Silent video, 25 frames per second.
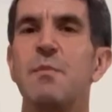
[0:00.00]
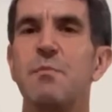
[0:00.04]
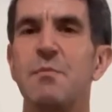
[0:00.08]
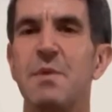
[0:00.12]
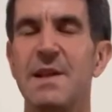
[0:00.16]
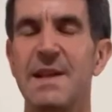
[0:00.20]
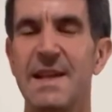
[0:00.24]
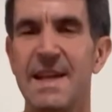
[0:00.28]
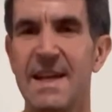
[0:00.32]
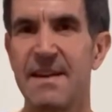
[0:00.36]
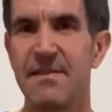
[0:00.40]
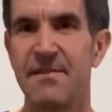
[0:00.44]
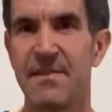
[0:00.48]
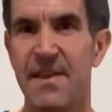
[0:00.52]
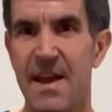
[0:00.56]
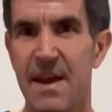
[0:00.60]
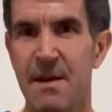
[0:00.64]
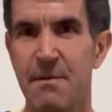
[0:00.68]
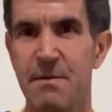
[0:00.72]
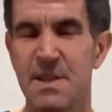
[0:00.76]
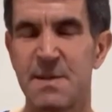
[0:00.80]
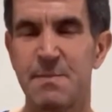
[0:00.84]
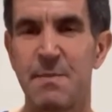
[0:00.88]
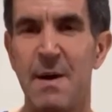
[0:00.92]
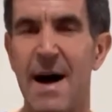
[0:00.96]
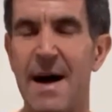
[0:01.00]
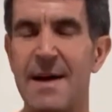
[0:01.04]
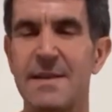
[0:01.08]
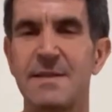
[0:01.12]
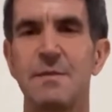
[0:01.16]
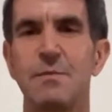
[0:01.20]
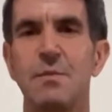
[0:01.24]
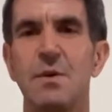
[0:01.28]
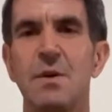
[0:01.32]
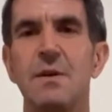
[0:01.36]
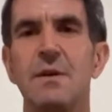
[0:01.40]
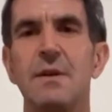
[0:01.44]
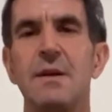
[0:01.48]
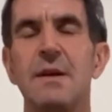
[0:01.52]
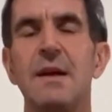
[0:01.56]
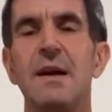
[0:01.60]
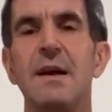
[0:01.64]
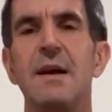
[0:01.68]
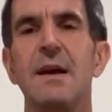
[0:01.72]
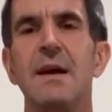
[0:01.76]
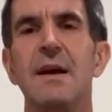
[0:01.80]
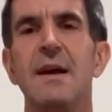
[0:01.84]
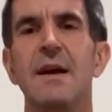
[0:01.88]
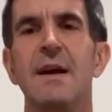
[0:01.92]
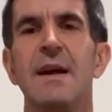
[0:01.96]
believed that it was possible.
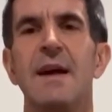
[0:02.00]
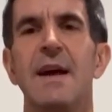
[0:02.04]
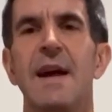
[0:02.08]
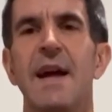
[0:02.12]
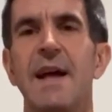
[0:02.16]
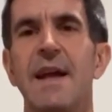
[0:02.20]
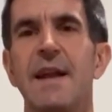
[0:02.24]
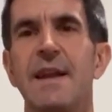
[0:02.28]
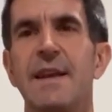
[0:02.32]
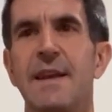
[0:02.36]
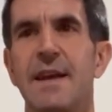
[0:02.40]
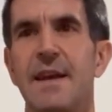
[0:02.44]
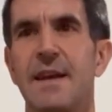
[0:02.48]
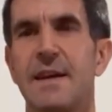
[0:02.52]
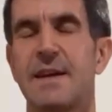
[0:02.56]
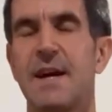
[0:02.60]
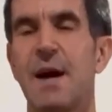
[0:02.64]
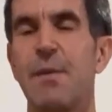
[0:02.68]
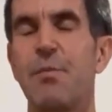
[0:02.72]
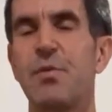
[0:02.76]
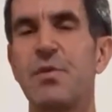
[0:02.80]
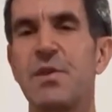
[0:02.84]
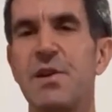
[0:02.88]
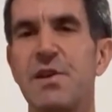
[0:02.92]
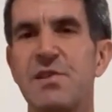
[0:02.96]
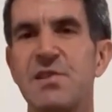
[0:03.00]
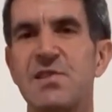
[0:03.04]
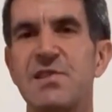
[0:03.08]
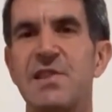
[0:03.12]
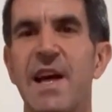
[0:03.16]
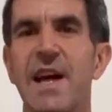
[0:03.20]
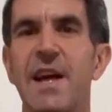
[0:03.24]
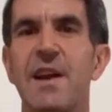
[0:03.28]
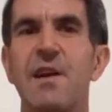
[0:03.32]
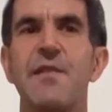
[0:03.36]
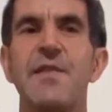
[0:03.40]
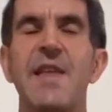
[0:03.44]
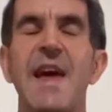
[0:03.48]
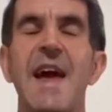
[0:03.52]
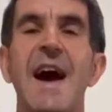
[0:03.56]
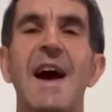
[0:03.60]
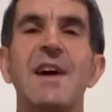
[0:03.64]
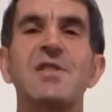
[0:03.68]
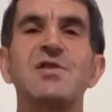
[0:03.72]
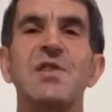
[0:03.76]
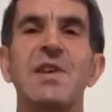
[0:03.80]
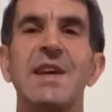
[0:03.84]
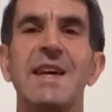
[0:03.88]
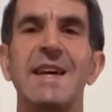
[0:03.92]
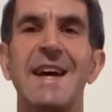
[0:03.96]
And a couple of years later, they
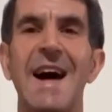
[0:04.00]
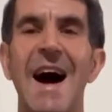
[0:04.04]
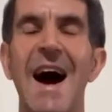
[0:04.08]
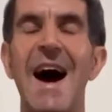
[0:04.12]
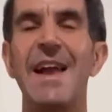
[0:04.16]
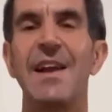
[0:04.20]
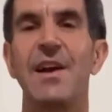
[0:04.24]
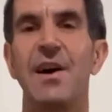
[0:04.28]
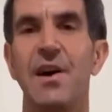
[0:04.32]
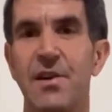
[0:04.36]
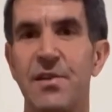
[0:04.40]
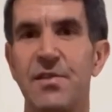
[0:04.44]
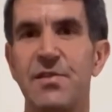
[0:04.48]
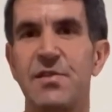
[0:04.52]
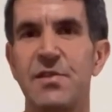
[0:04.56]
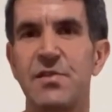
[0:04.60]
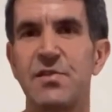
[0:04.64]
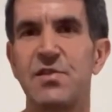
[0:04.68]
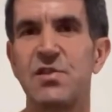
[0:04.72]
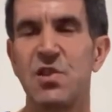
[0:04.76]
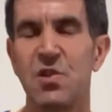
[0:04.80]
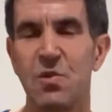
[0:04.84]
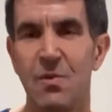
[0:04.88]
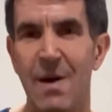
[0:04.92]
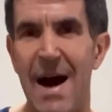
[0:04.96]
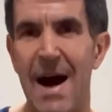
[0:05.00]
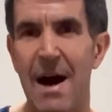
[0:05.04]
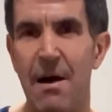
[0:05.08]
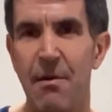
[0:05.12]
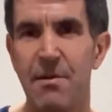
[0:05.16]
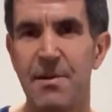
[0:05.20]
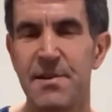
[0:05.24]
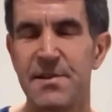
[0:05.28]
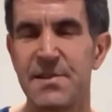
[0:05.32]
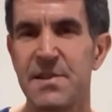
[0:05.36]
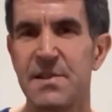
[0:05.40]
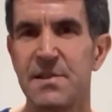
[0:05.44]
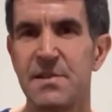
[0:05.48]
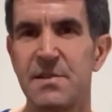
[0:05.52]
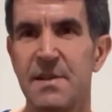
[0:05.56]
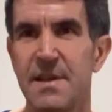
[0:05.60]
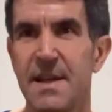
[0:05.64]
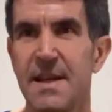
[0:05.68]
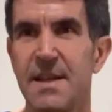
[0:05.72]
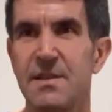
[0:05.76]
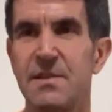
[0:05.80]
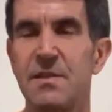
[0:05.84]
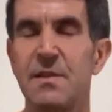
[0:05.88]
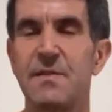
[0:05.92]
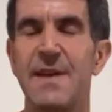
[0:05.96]
actually got under 2 hours in
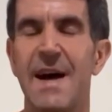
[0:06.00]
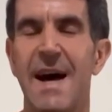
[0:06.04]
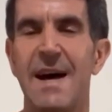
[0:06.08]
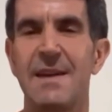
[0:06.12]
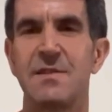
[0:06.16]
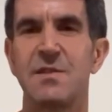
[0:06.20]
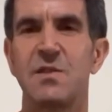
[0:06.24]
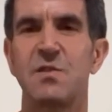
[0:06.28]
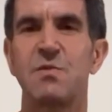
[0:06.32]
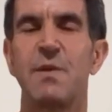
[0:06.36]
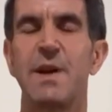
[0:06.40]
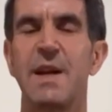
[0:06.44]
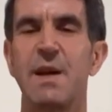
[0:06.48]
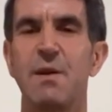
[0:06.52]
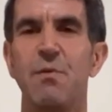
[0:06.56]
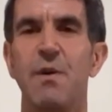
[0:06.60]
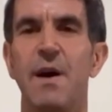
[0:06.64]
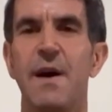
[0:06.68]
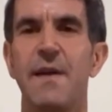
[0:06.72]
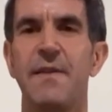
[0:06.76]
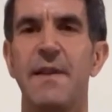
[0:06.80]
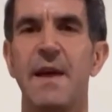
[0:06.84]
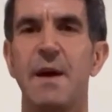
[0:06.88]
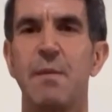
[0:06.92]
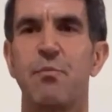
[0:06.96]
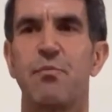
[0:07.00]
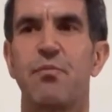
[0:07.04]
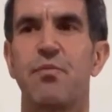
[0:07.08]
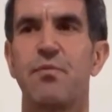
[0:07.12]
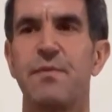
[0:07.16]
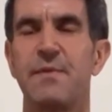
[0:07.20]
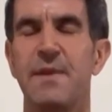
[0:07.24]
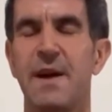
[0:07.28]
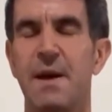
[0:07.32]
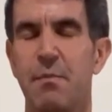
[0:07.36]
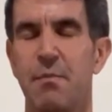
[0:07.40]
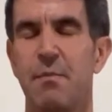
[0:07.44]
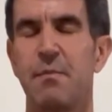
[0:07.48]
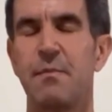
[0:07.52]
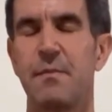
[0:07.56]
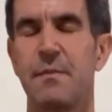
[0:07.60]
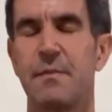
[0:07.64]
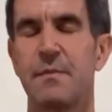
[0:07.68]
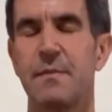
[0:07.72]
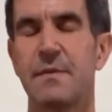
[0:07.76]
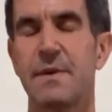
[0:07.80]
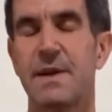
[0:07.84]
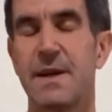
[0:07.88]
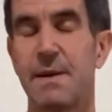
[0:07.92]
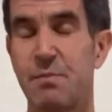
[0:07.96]
2021.
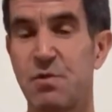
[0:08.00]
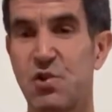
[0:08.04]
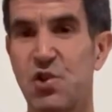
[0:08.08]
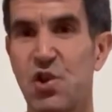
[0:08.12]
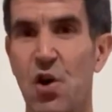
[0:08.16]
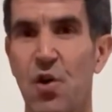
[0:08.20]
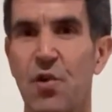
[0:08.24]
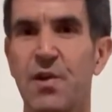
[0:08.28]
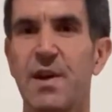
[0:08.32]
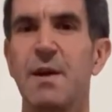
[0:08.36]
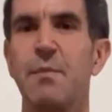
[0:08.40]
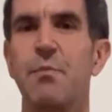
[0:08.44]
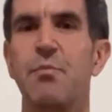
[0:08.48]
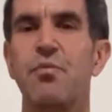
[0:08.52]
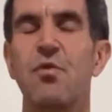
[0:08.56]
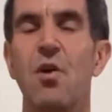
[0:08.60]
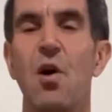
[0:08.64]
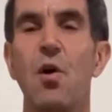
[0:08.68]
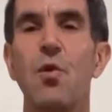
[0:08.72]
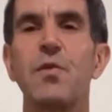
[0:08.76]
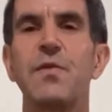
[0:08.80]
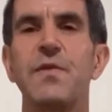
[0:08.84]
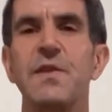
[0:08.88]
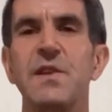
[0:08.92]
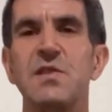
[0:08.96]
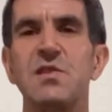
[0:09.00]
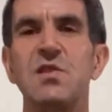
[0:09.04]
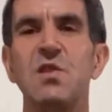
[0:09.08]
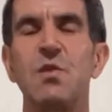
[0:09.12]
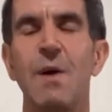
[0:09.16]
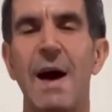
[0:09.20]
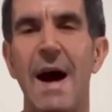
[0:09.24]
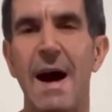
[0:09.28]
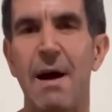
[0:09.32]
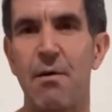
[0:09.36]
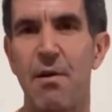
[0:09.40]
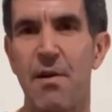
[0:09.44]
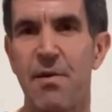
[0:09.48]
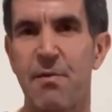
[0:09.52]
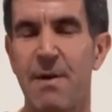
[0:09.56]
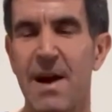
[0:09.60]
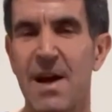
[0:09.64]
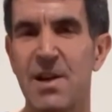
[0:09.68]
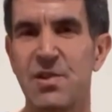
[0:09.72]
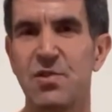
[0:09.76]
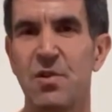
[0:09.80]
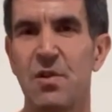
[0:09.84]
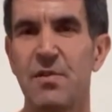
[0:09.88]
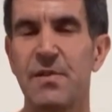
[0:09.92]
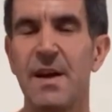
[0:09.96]
Kipchoge broke the 2 hour
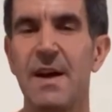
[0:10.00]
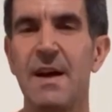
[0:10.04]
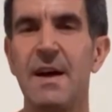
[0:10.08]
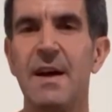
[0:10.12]
threshold.